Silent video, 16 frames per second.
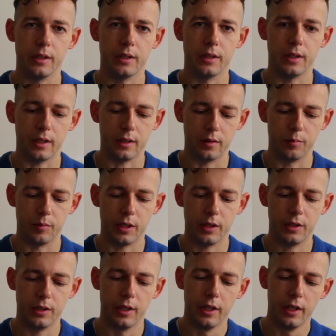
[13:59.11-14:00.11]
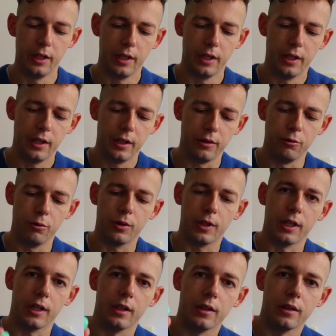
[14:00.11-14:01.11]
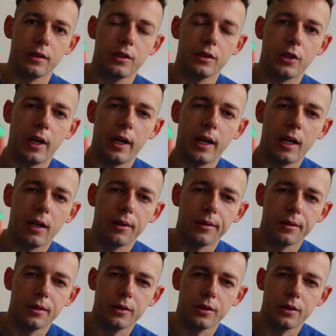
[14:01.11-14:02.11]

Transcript: it's not too much, you can try out